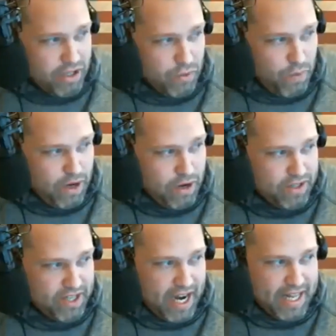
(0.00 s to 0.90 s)
Twitter
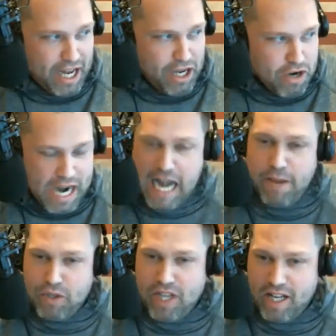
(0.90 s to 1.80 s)
saying that you're
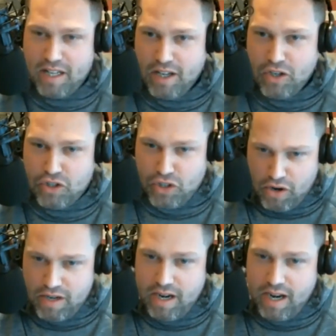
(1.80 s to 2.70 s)
90%
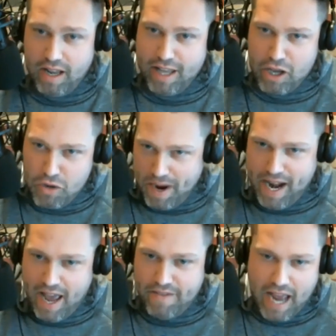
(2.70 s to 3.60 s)
certain that you might
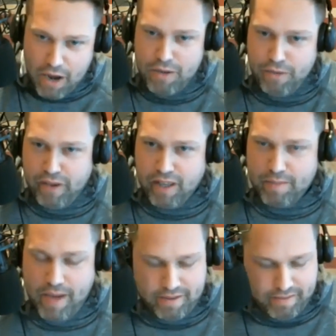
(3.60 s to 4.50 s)
have it. How are you feeling,
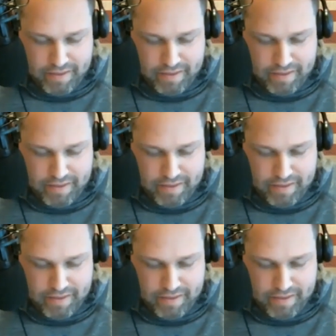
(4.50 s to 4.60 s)
man?